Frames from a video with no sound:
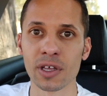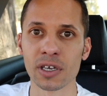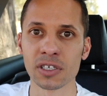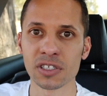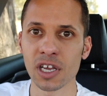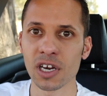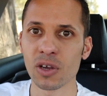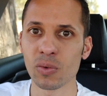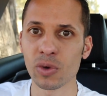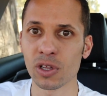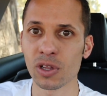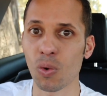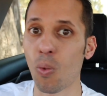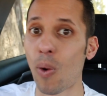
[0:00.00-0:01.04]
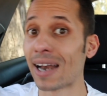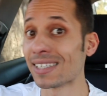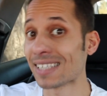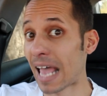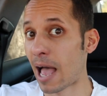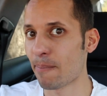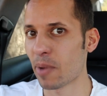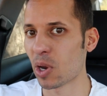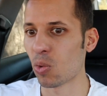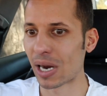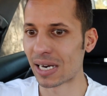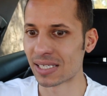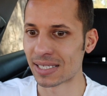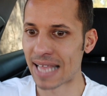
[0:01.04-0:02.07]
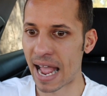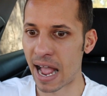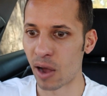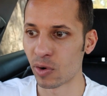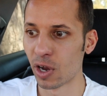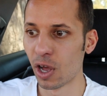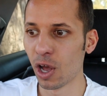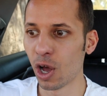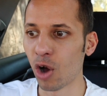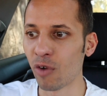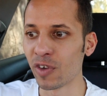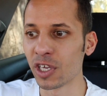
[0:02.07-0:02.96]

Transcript: the steering wheel, one is up and one is down, over